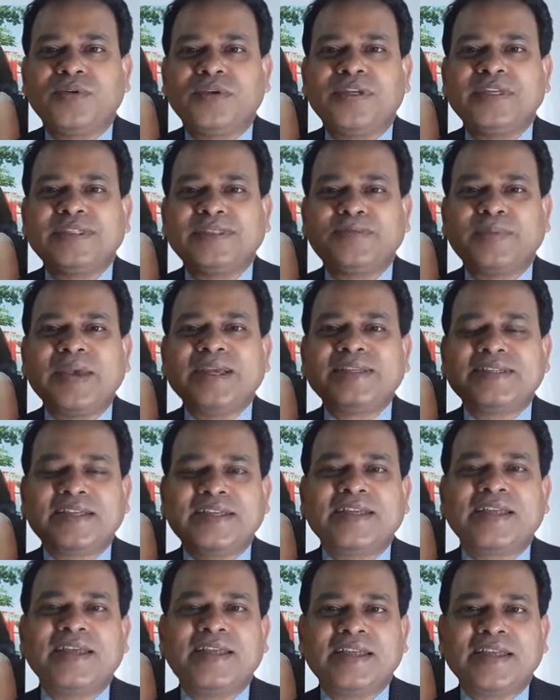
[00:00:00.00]
is
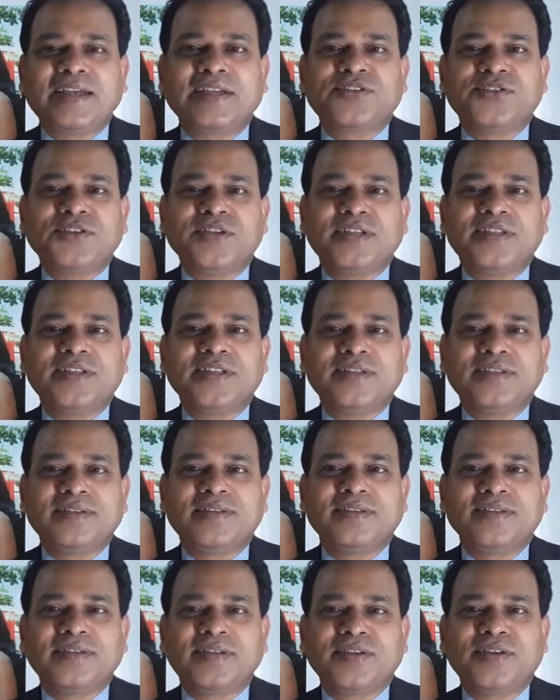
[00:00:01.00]
basically actually,
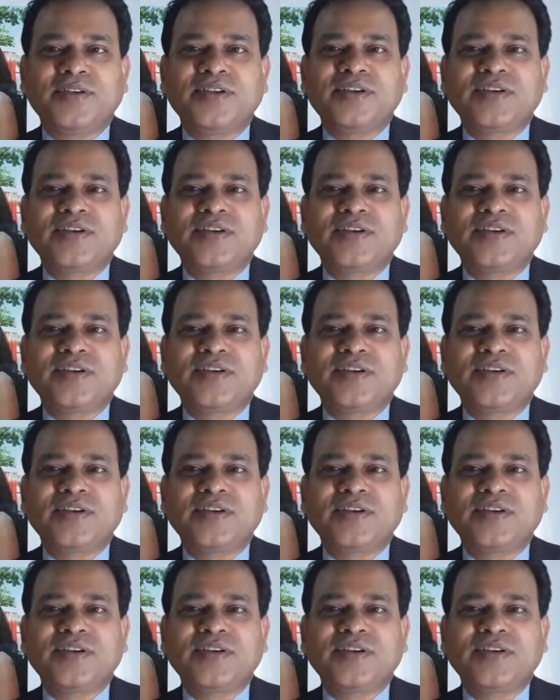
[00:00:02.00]
you know,